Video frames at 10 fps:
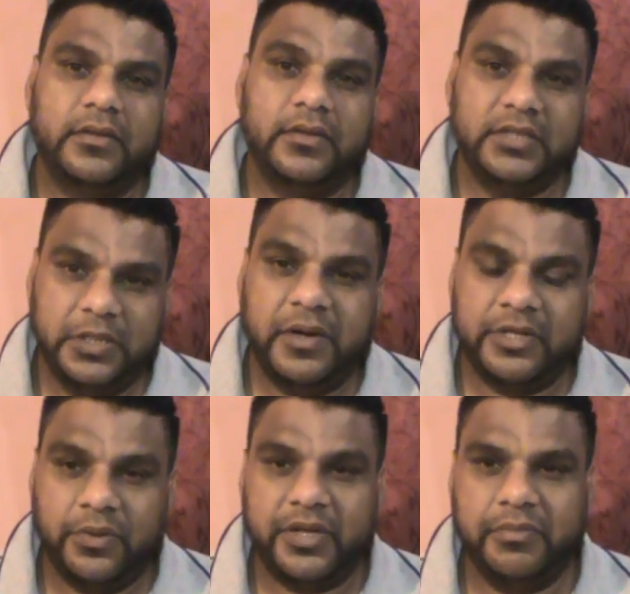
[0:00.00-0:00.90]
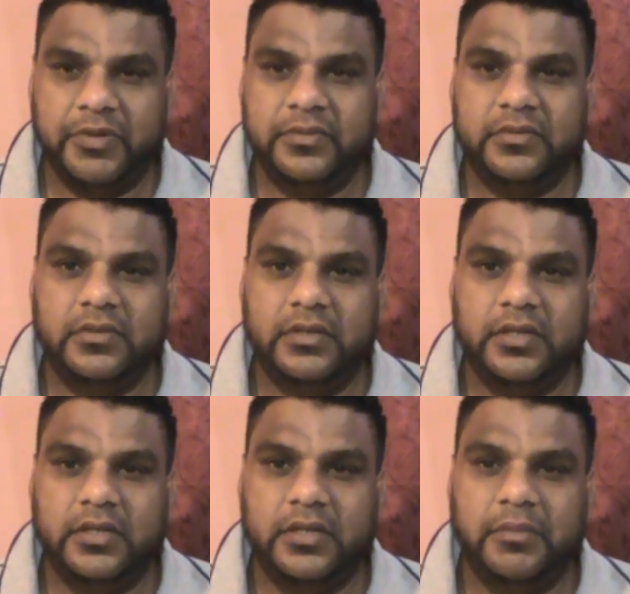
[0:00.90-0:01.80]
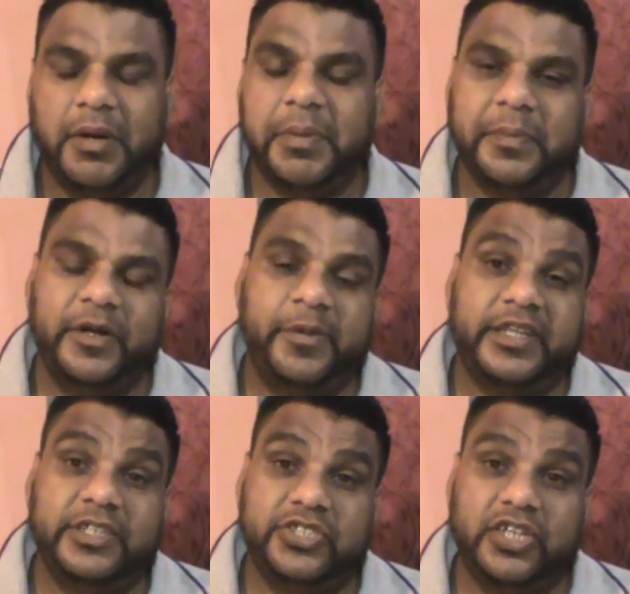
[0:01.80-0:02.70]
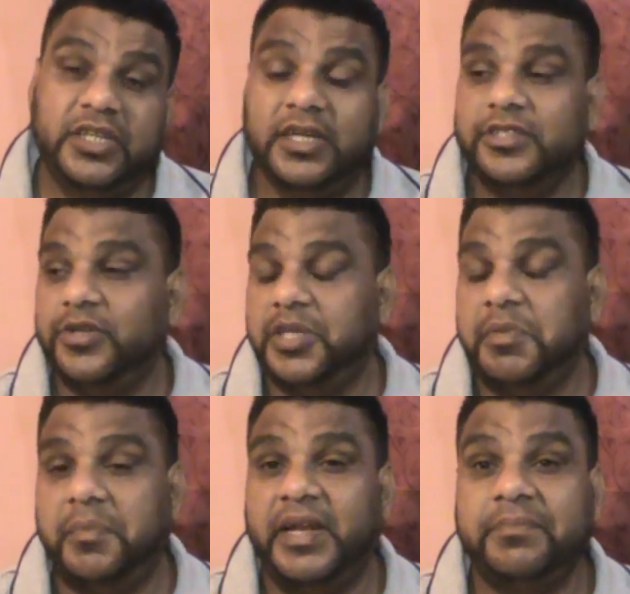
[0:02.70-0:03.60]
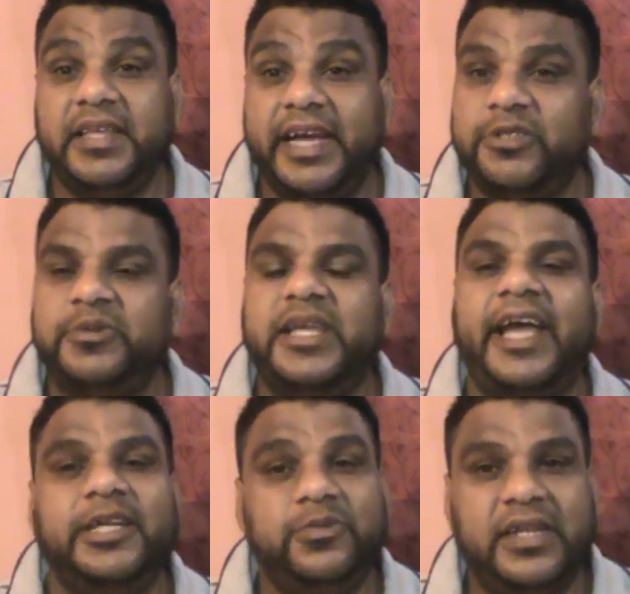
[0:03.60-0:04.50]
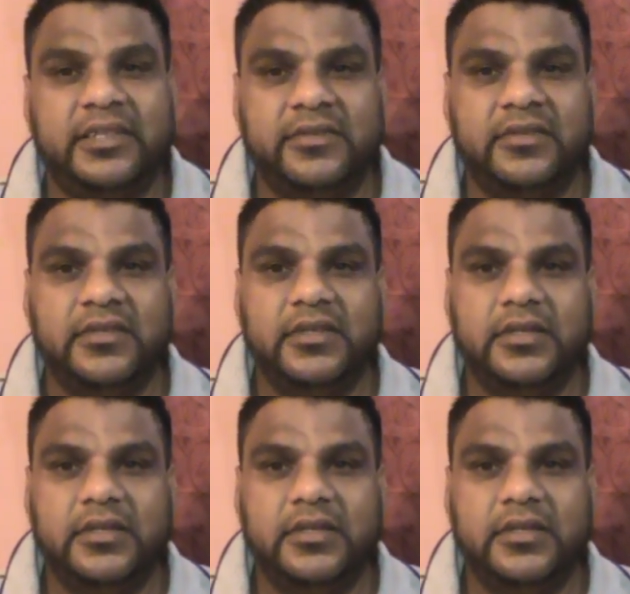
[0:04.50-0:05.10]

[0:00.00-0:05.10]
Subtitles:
See what I'm talking about? But people quick to judge. Now the people and die. Now I can do that, you know?